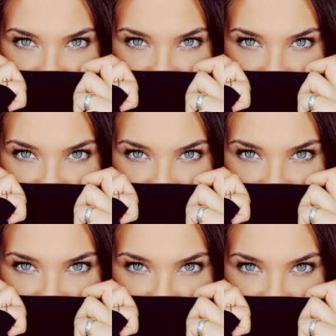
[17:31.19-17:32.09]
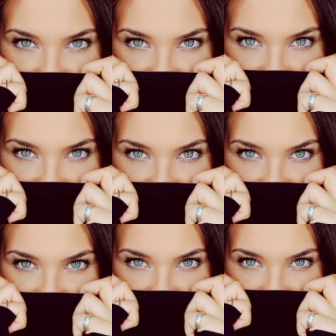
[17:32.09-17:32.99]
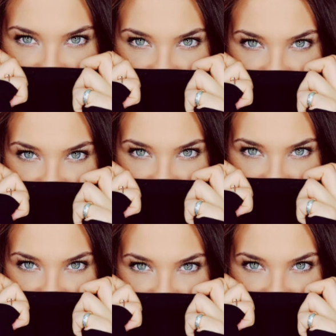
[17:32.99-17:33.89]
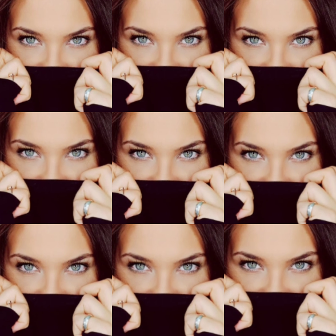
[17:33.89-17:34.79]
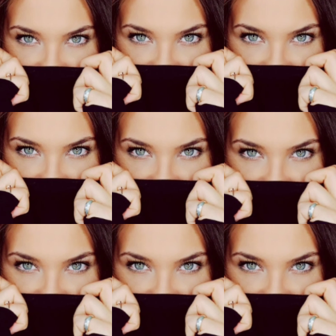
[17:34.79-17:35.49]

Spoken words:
You may be in a place right now where you don't know what is going to happen.